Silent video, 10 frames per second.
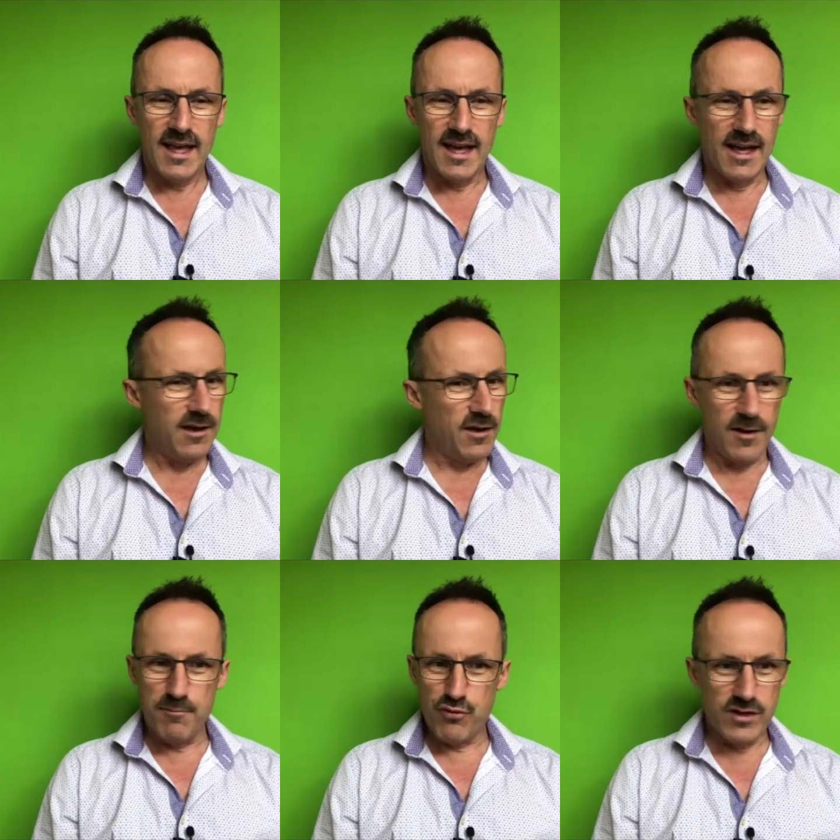
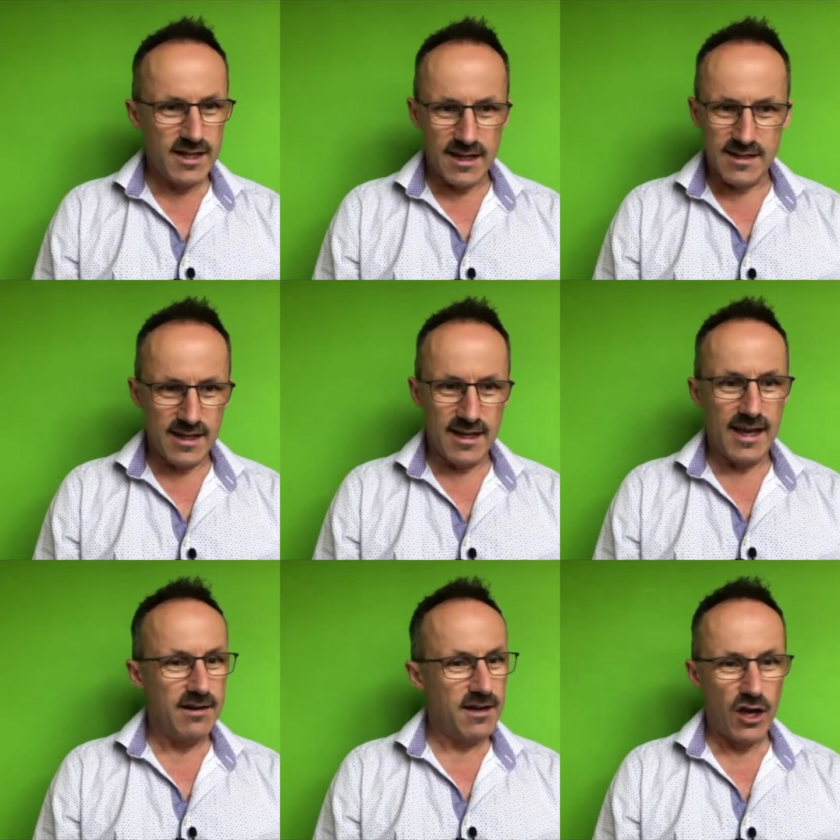I'm predicting
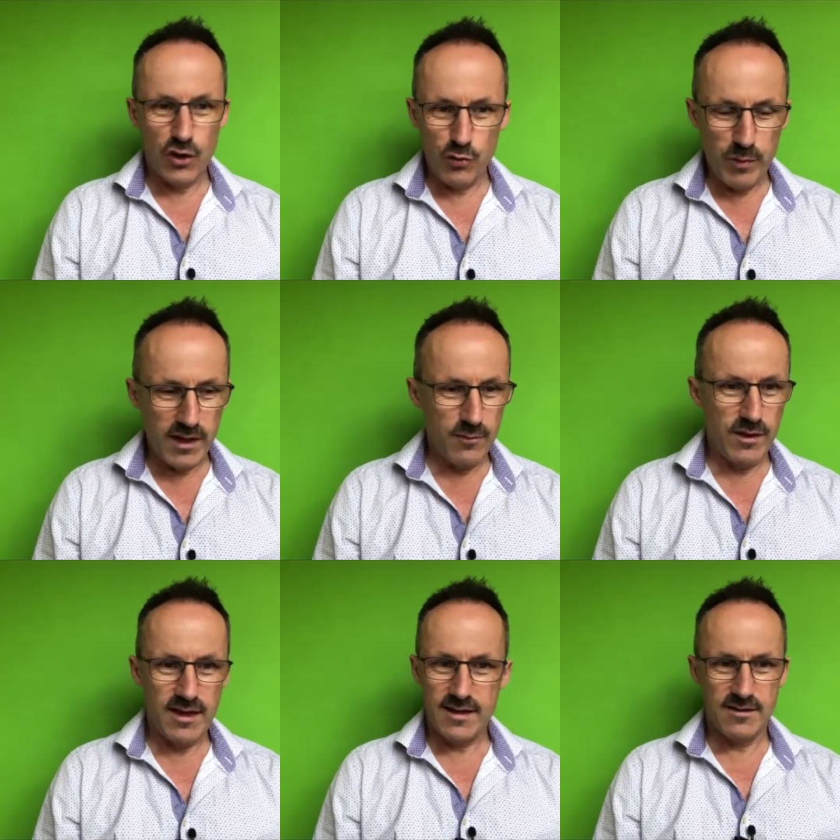and hoping with
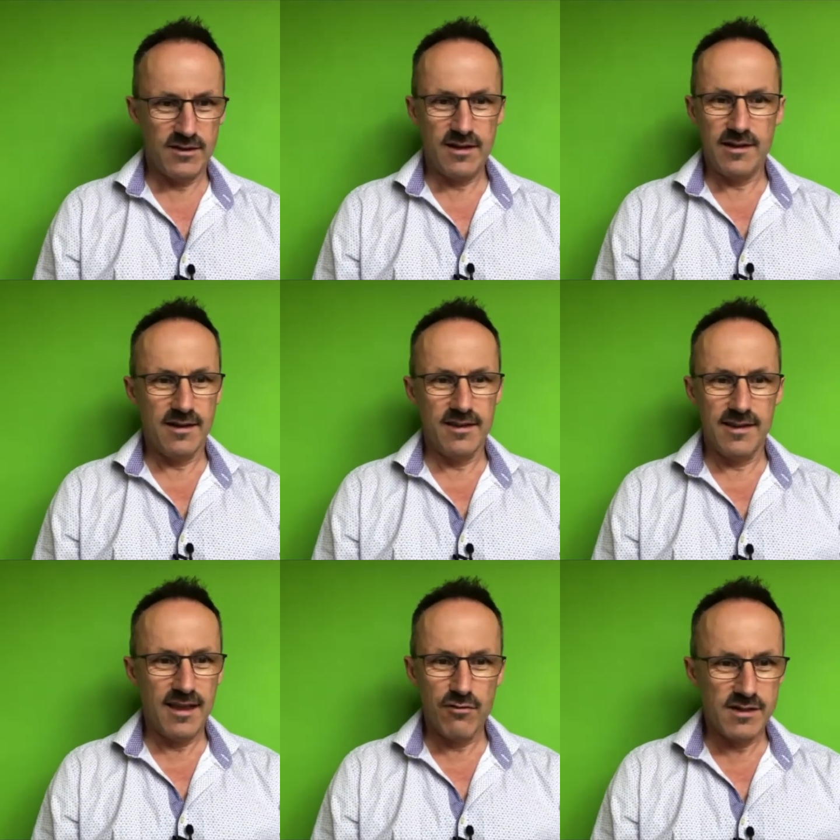hand on heart that
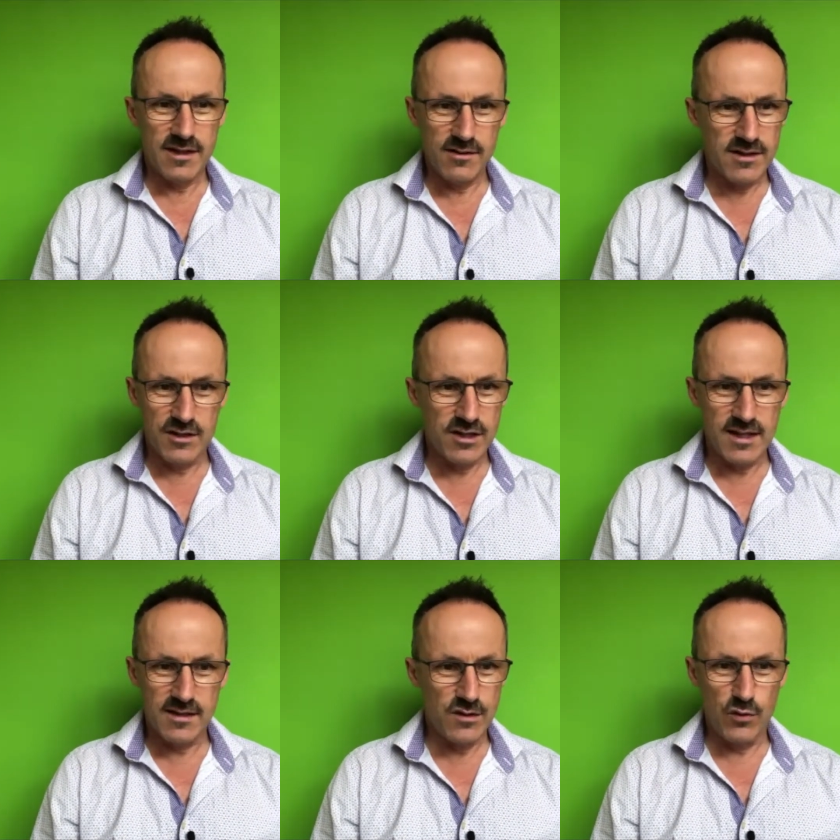there is no such thing
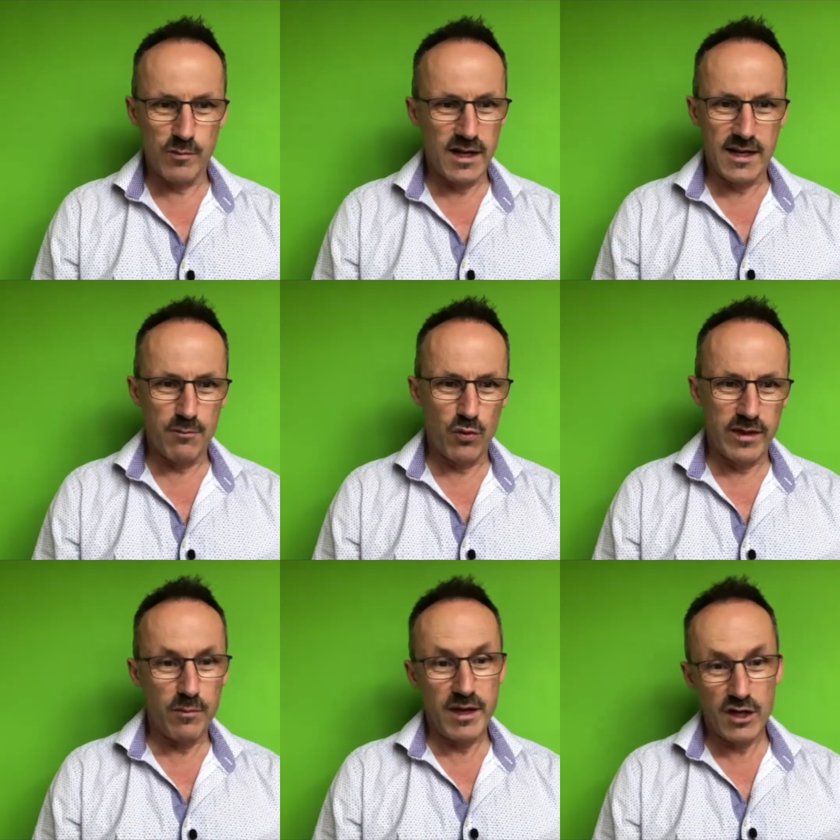as normal anymore.
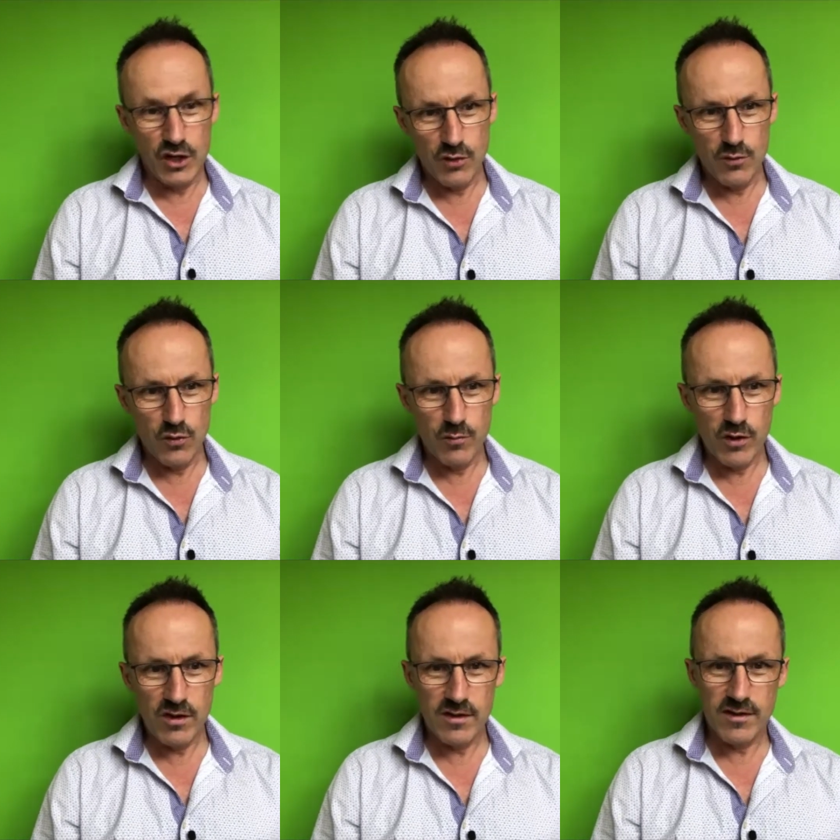There'll be a new
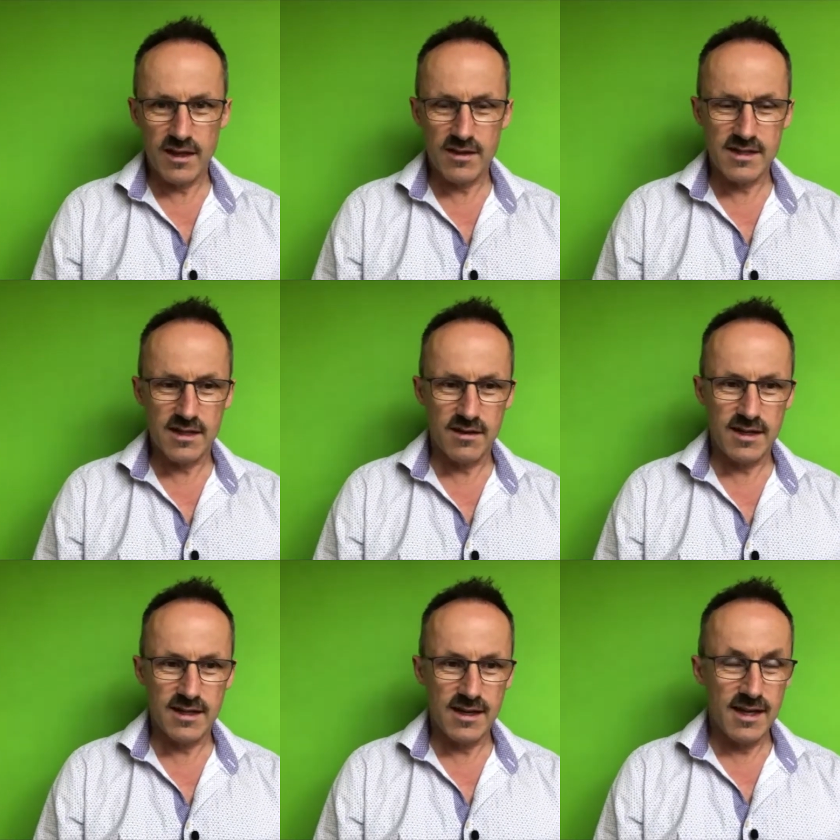normal on the other
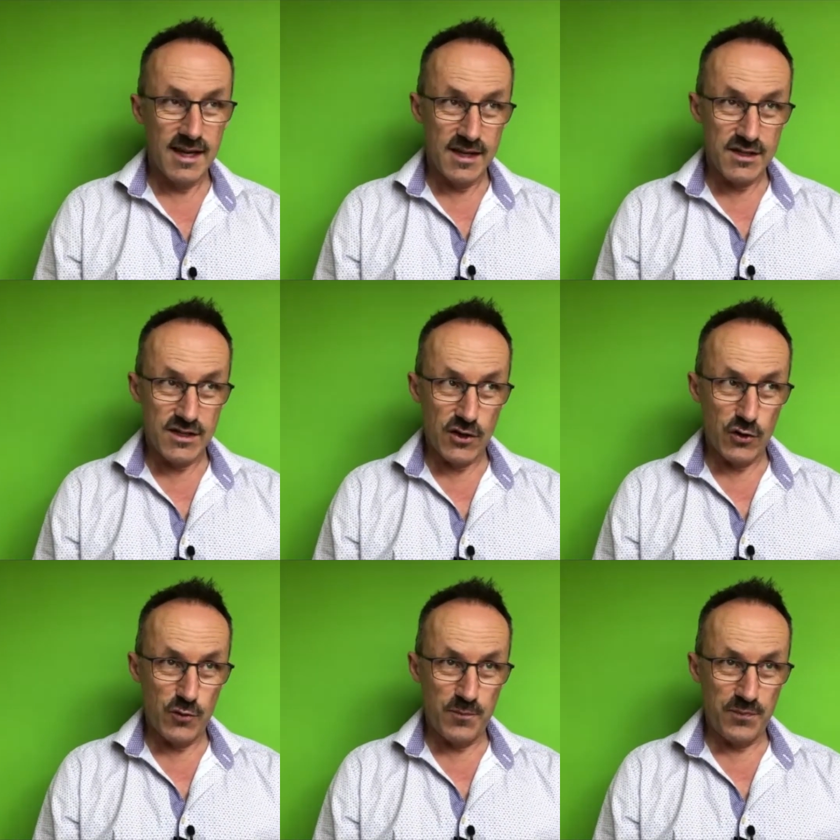side.
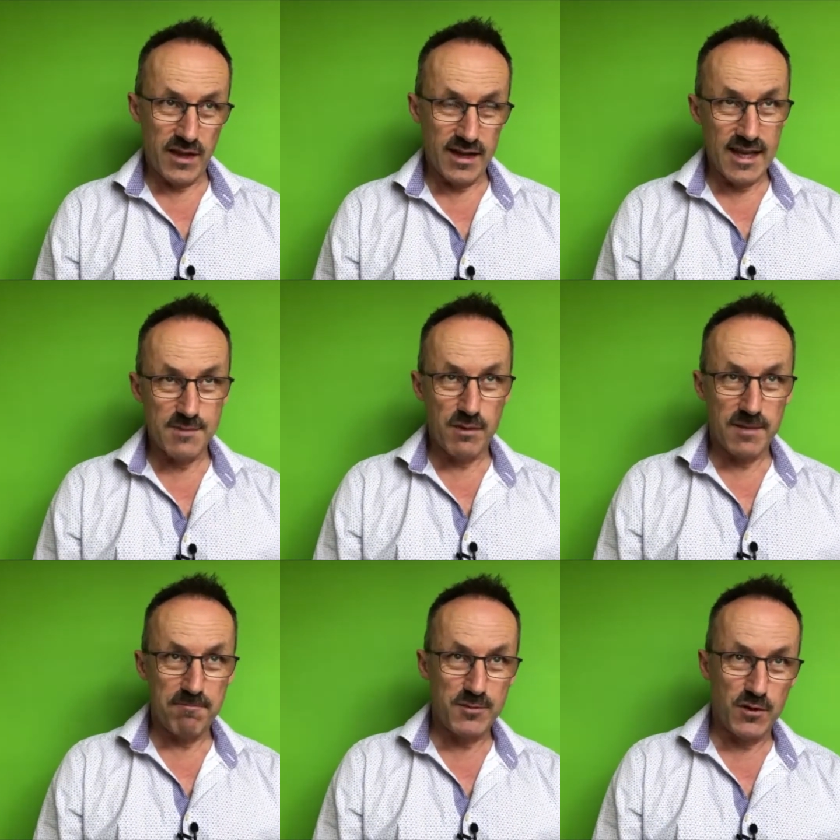So I guess my
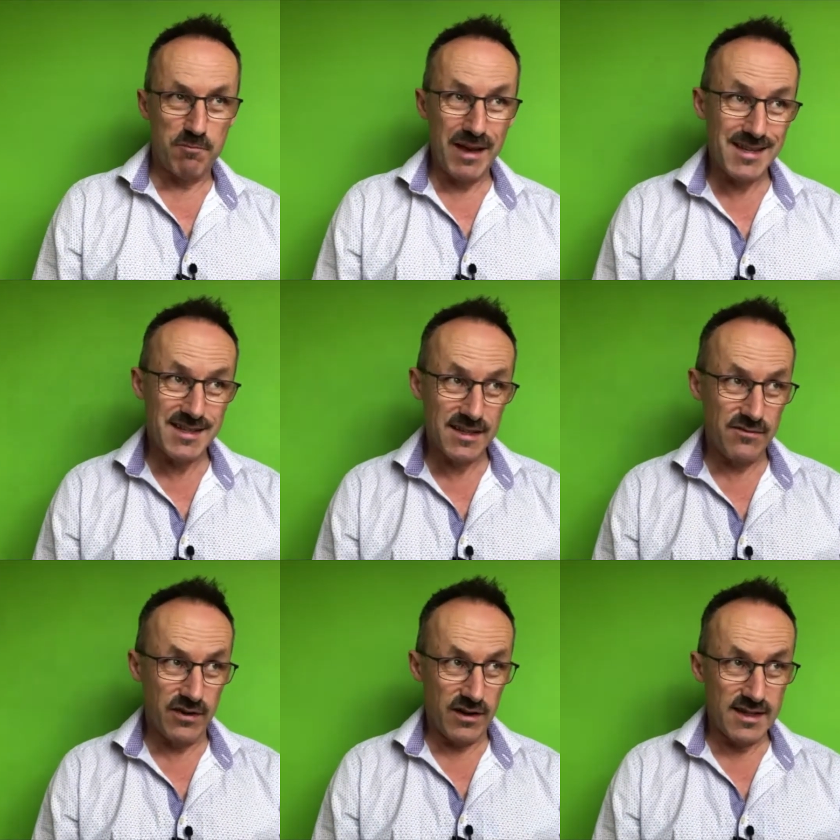sort of best
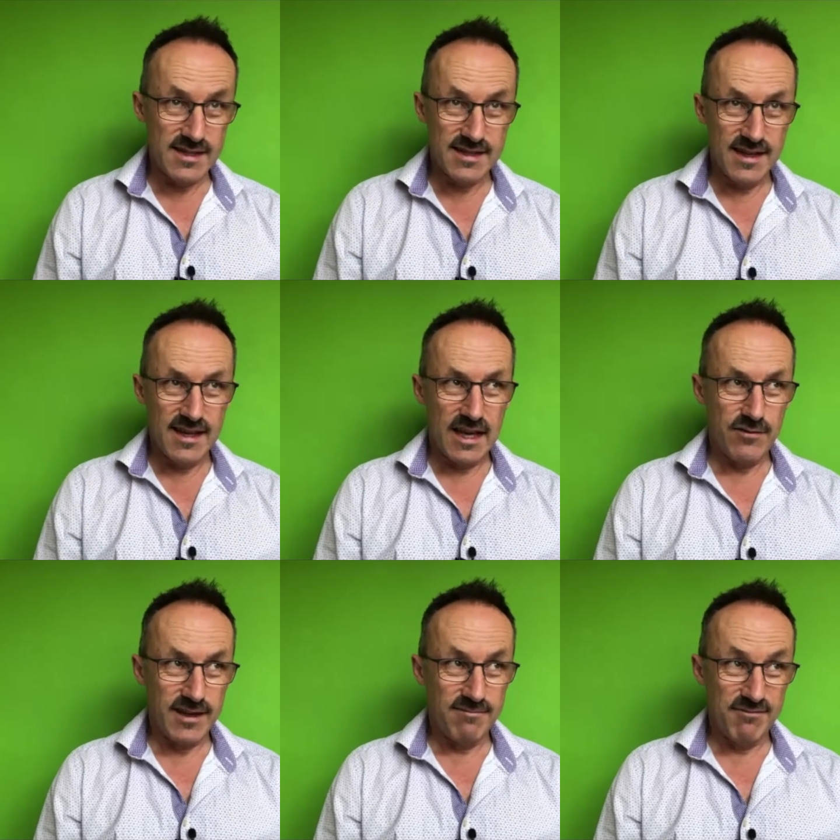advice,
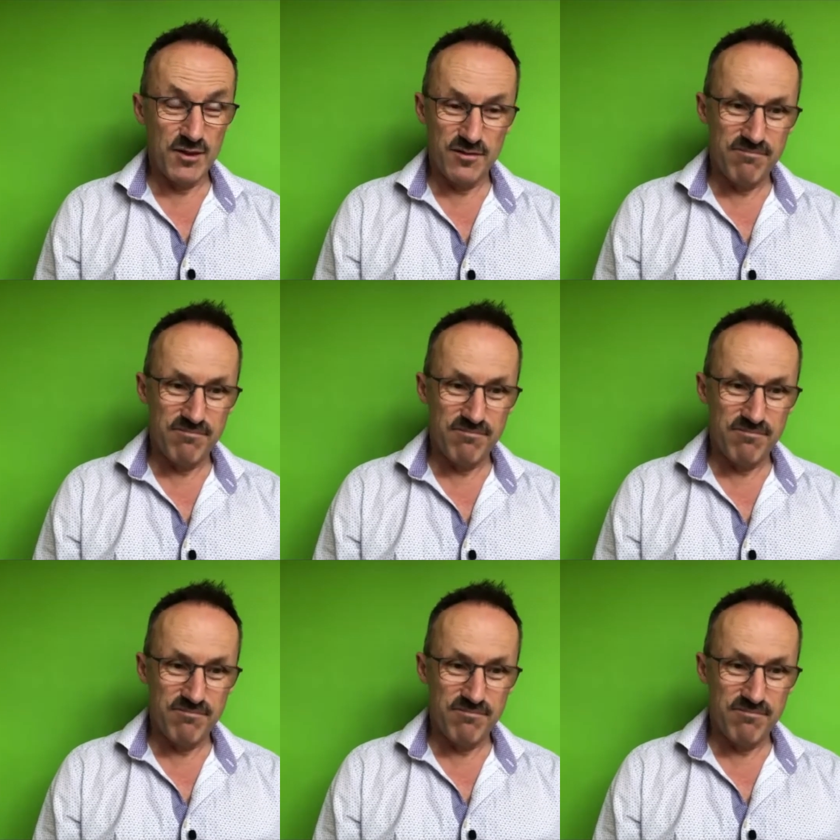having sort of